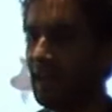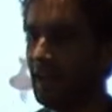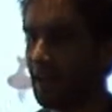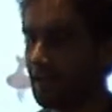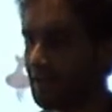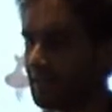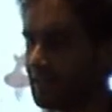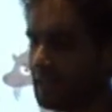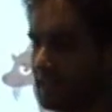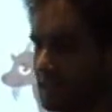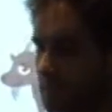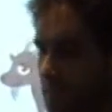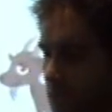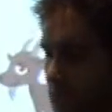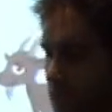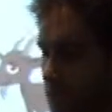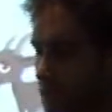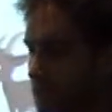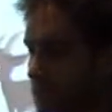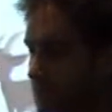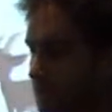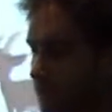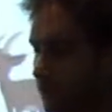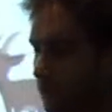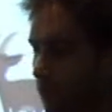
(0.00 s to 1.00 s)
And this is
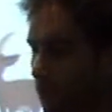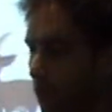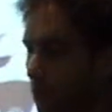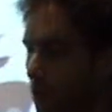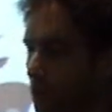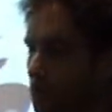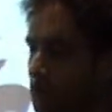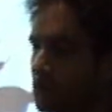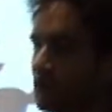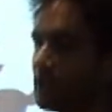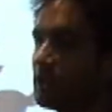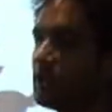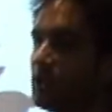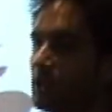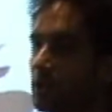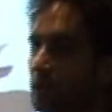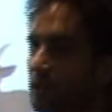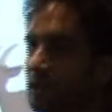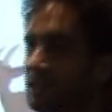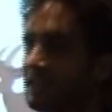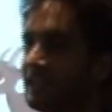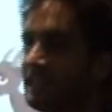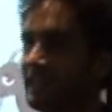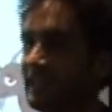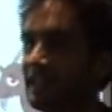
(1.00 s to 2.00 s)
because for
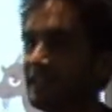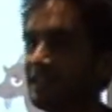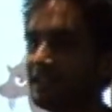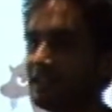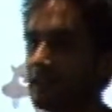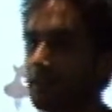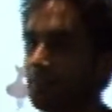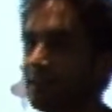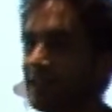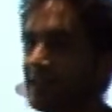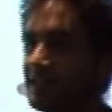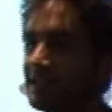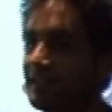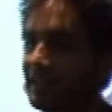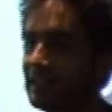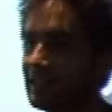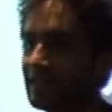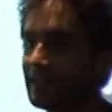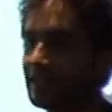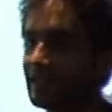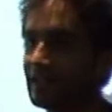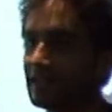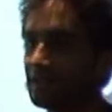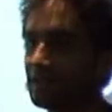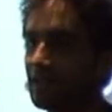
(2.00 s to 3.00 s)
security and stability
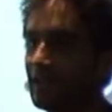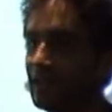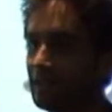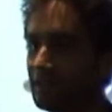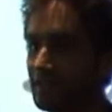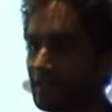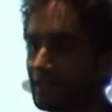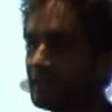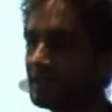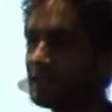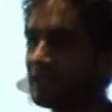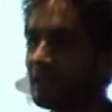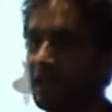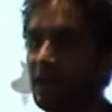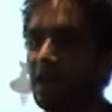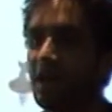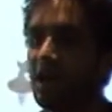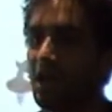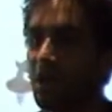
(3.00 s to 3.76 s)
considerations,